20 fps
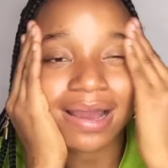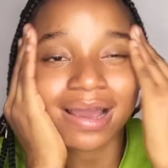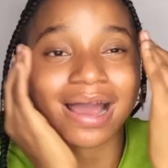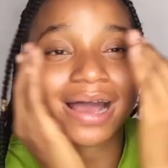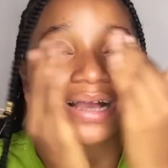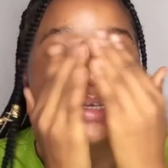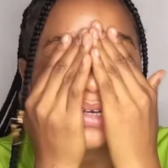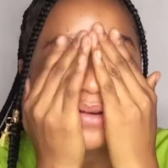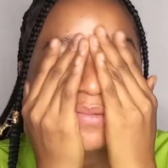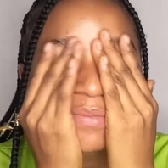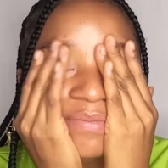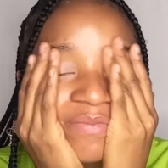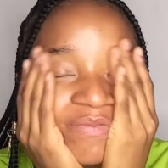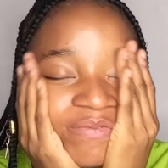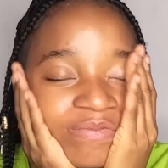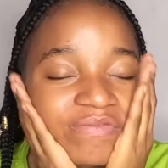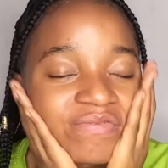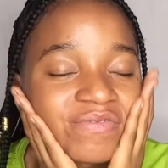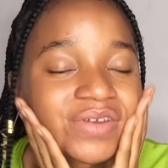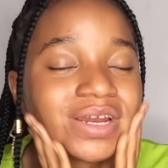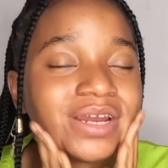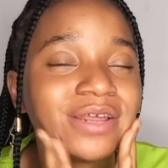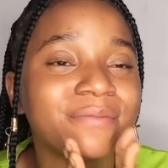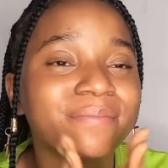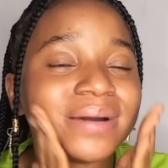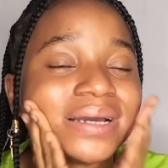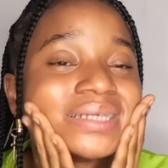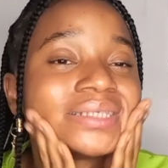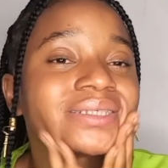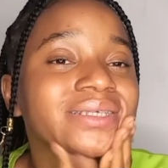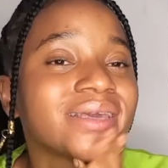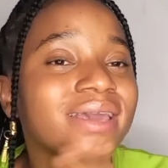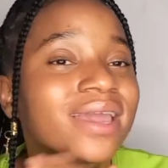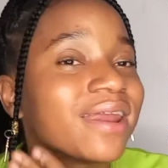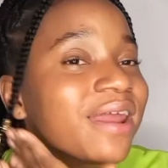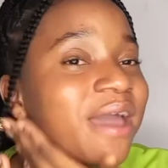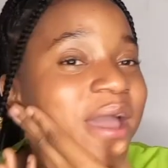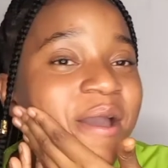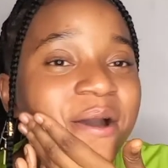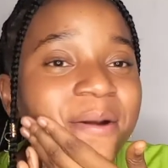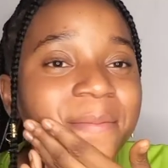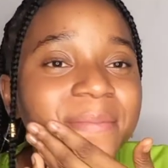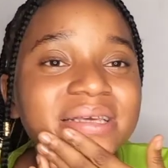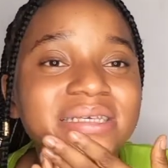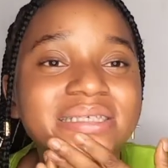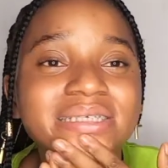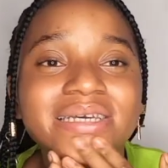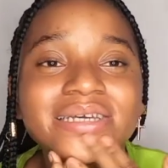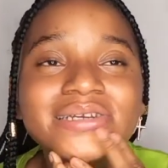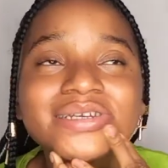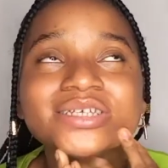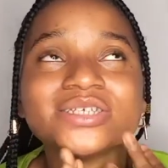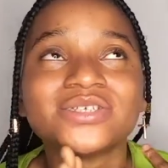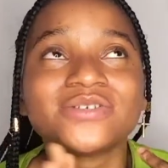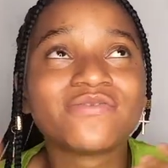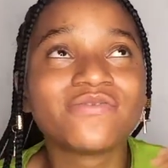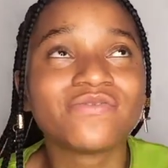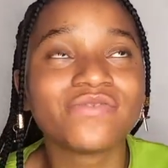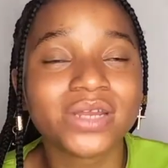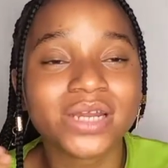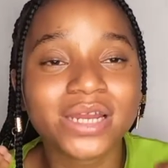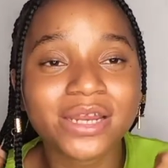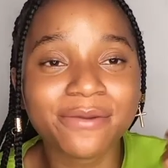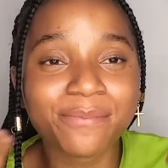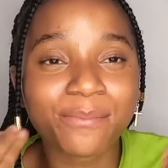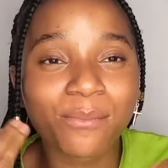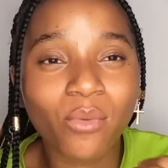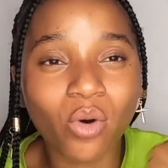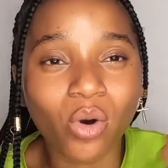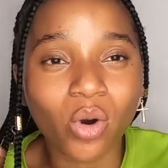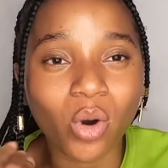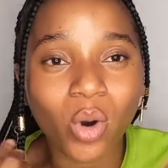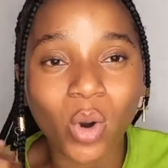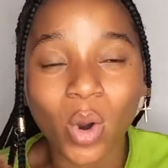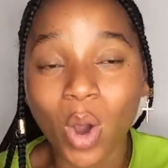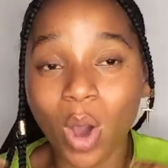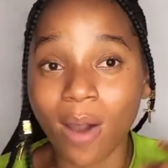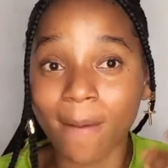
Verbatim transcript: as i'm feeling my skin my skin is feeling more